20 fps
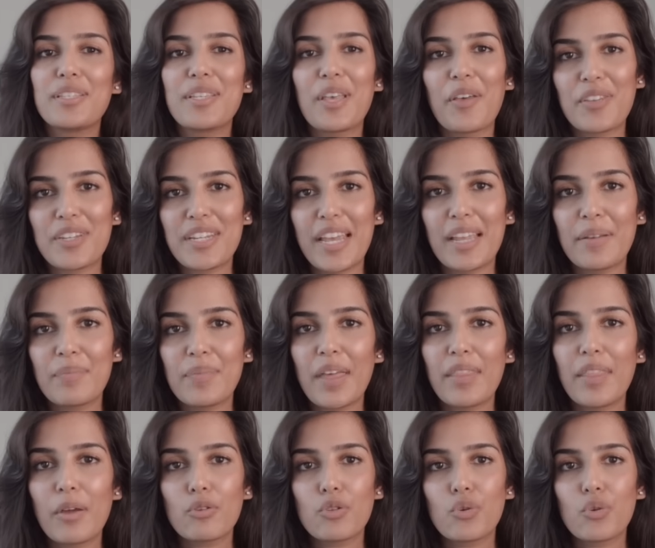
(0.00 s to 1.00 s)
the other day
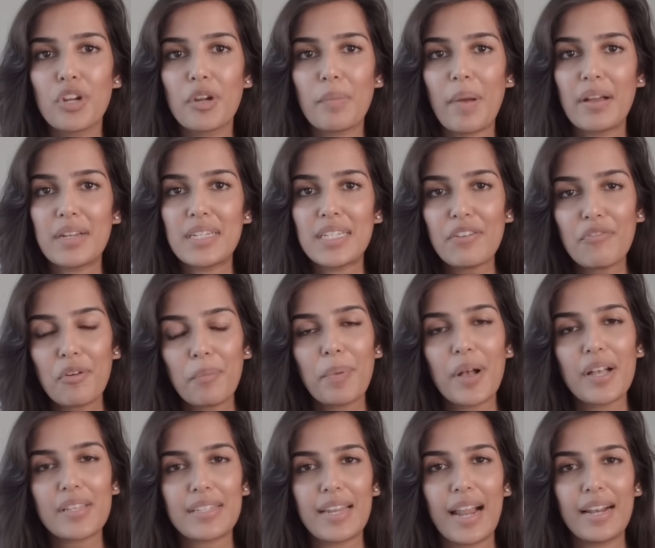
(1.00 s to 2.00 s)
and they were talking about different
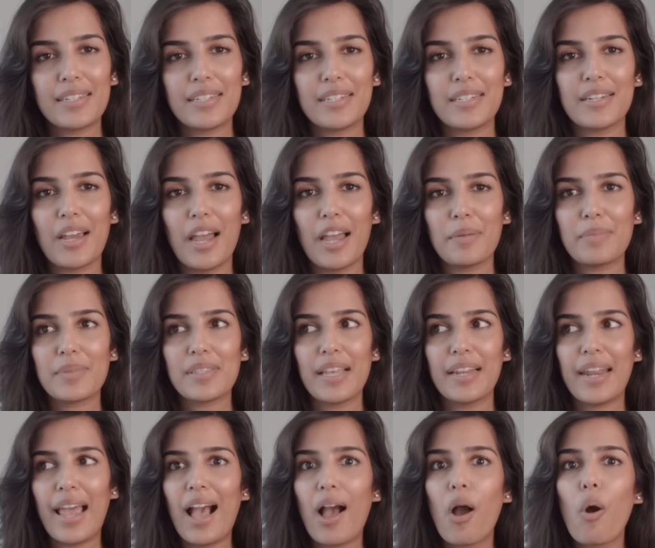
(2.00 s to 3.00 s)
personality types
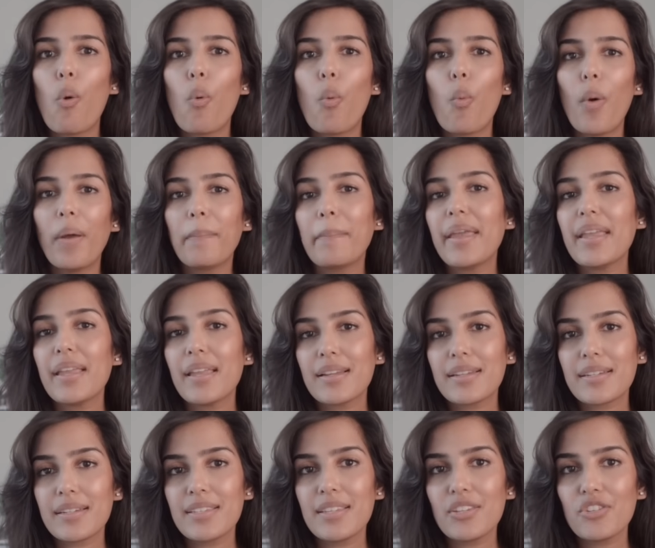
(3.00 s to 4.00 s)
and how when making a
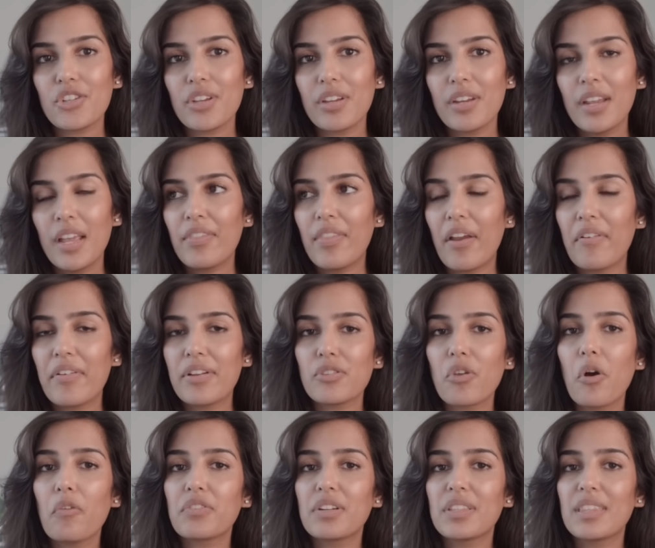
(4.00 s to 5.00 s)
decision, there is
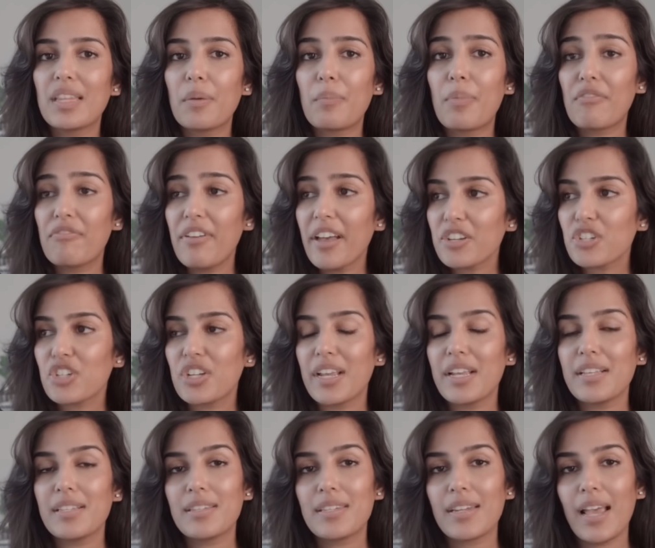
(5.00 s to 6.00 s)
often the
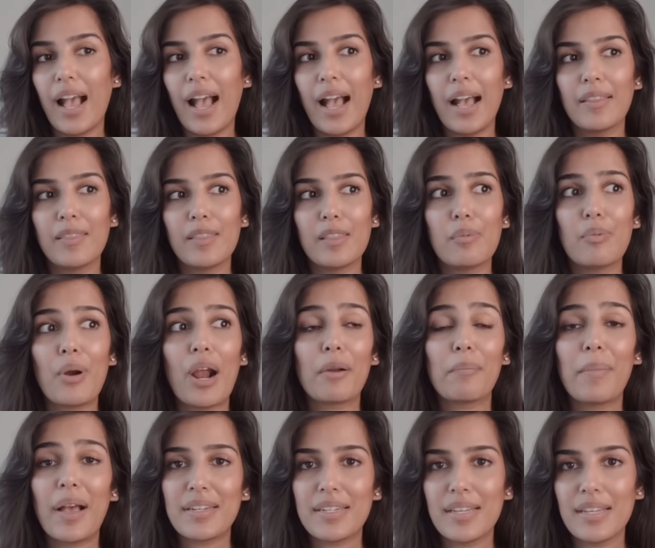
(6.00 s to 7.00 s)
perfectionist and the
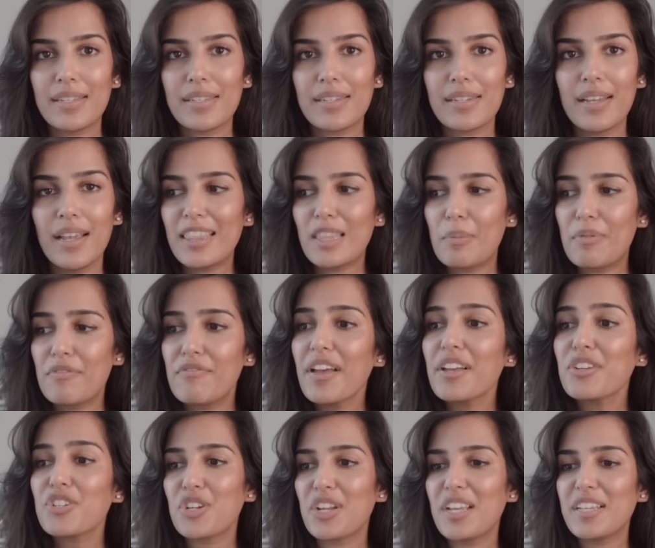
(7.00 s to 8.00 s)
pragmatist. The
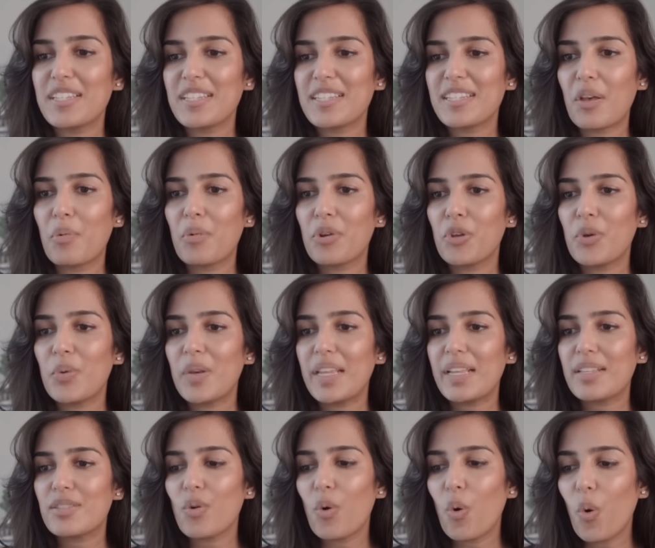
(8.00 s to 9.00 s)
perfectionist is someone who
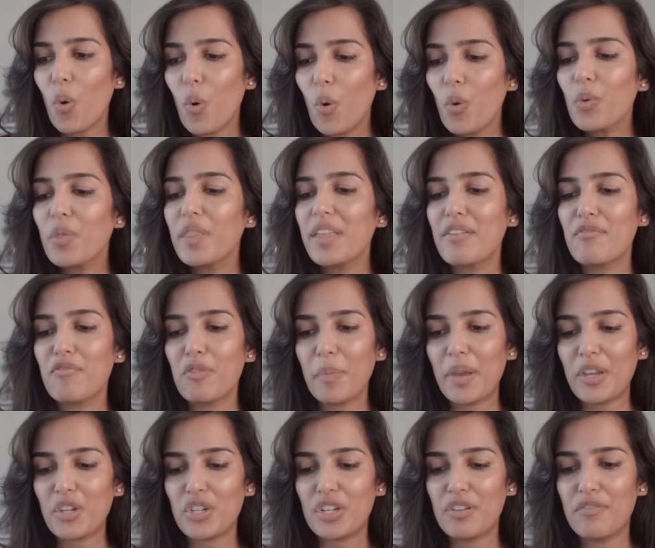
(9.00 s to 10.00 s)
needs all the
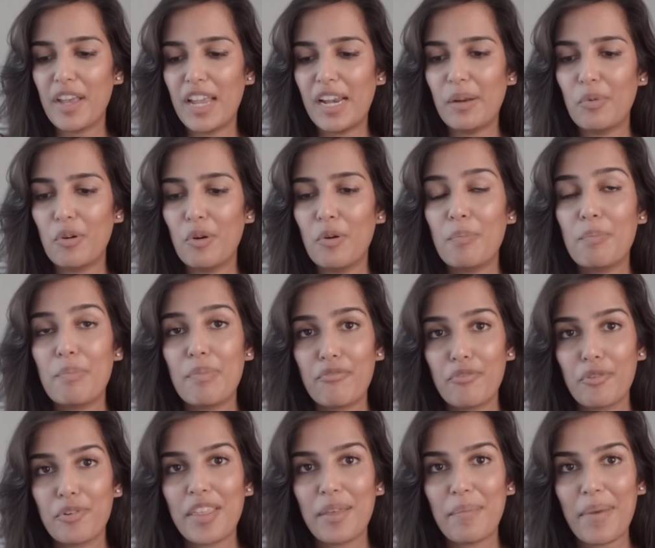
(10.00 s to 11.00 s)
information available
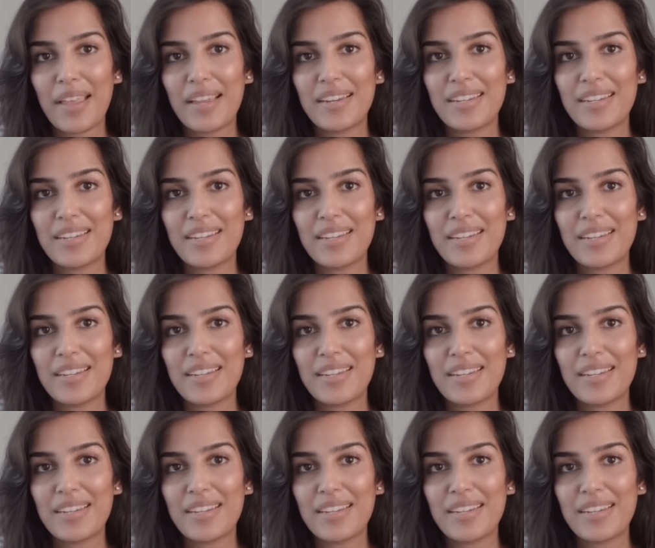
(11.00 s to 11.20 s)
before they make a